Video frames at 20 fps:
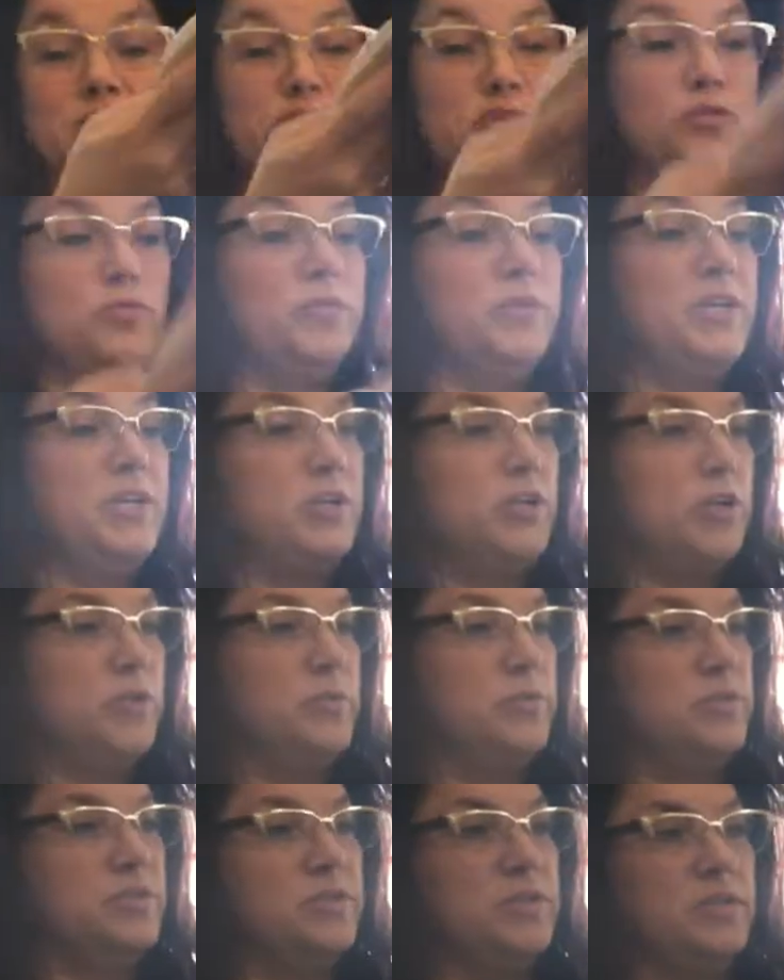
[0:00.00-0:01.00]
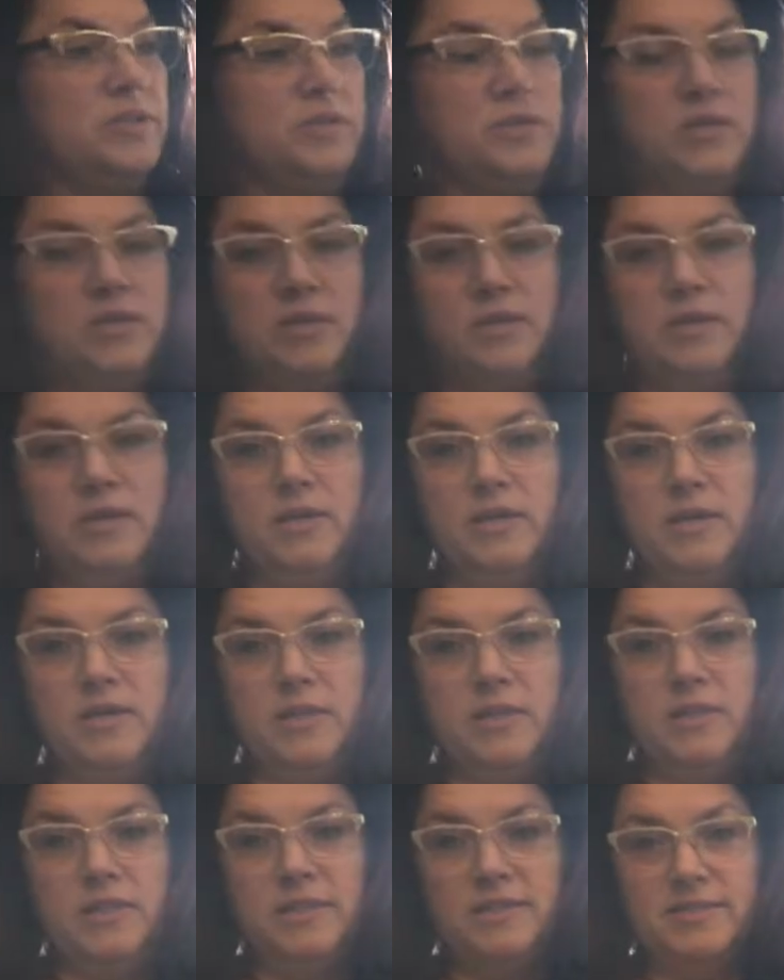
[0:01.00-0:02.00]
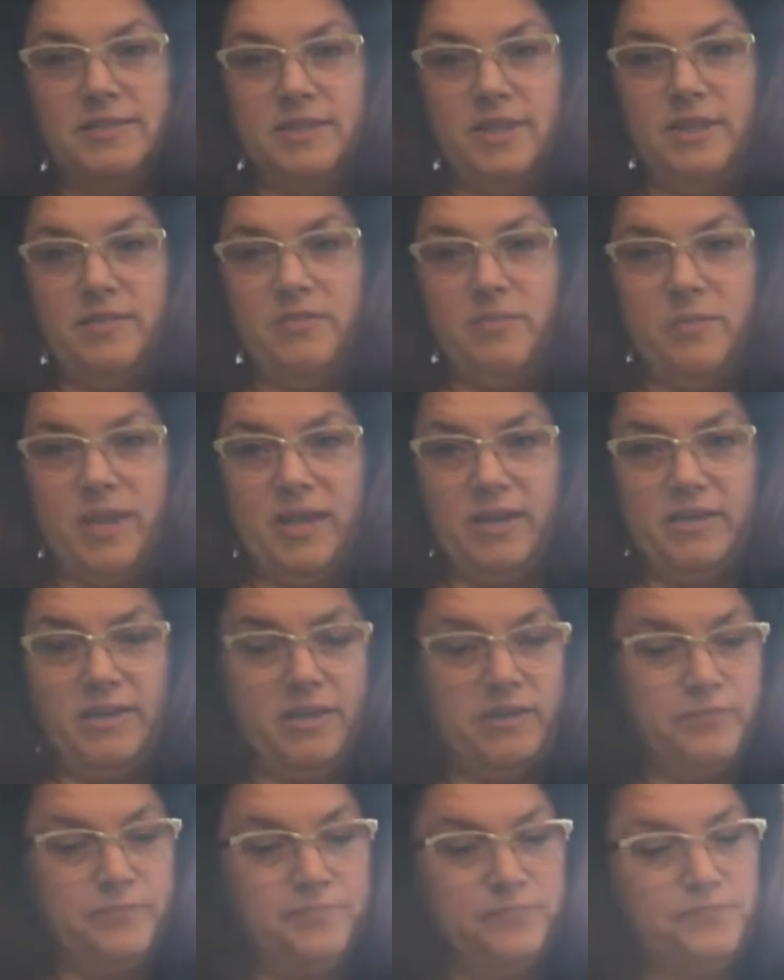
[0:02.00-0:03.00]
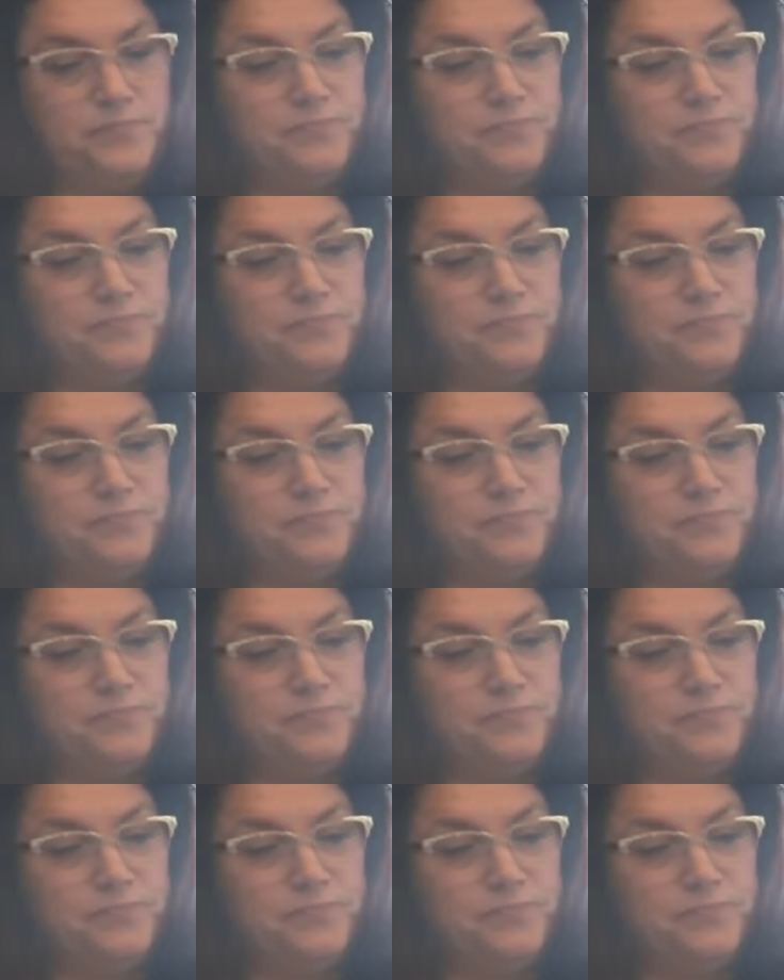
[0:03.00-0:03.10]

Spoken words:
to recoat this side of the bag now.